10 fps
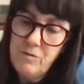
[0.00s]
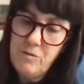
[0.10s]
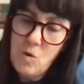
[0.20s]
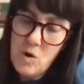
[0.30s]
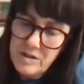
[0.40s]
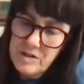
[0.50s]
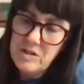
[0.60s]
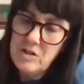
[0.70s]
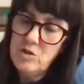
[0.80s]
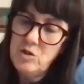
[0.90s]

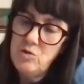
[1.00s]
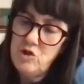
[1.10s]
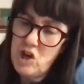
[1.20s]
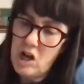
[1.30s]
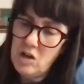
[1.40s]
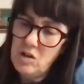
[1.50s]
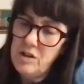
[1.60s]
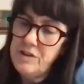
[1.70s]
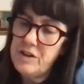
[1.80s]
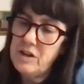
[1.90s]
forced to
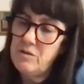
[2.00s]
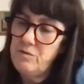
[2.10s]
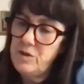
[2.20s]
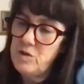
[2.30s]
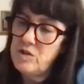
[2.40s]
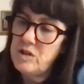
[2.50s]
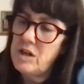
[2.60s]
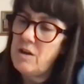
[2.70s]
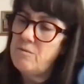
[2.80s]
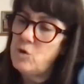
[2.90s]
juggle the confusion
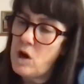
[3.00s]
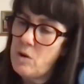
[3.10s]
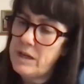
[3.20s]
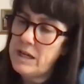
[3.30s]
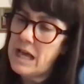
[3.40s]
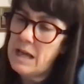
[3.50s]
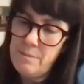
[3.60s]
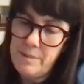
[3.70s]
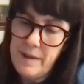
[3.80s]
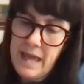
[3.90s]
of growing up
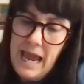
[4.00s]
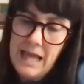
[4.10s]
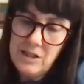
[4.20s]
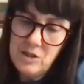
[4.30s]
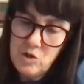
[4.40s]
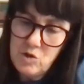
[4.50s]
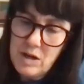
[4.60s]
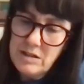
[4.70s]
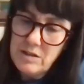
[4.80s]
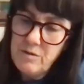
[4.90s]
and the
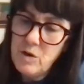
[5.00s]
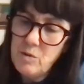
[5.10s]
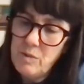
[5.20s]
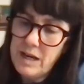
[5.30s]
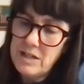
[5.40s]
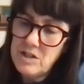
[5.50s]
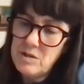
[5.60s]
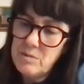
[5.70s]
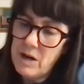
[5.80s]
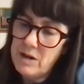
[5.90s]
stress of her
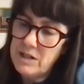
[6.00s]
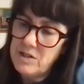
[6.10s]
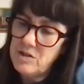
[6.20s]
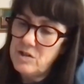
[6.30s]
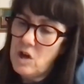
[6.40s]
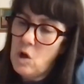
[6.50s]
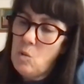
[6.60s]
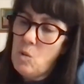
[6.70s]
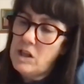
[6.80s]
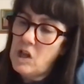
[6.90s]
arranged marriage.
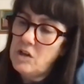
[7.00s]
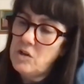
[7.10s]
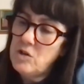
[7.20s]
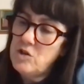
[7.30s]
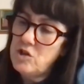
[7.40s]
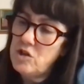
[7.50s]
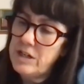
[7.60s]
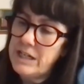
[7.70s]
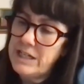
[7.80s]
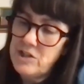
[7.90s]
While on her
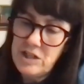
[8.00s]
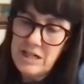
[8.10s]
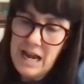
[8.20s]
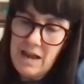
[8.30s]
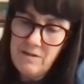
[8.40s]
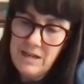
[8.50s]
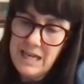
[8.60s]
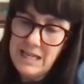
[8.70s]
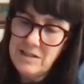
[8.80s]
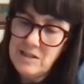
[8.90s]
journey, she
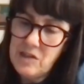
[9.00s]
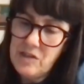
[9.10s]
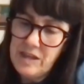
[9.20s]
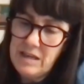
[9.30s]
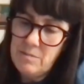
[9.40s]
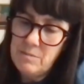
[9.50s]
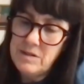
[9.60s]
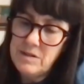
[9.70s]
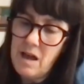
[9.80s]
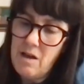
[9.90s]
navigates the
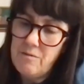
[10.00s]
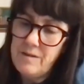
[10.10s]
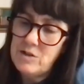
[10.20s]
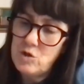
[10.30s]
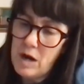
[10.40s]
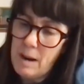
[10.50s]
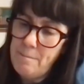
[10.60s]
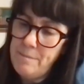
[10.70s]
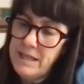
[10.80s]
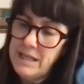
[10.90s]
themes of
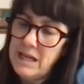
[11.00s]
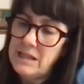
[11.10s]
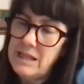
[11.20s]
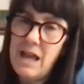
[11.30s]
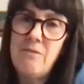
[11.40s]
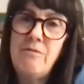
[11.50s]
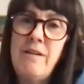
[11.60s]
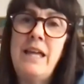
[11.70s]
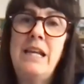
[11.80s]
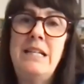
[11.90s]
entrapment, love,
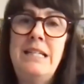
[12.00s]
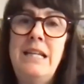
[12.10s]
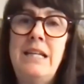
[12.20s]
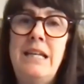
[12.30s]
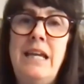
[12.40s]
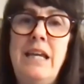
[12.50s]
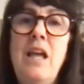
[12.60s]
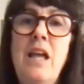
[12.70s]
and identity.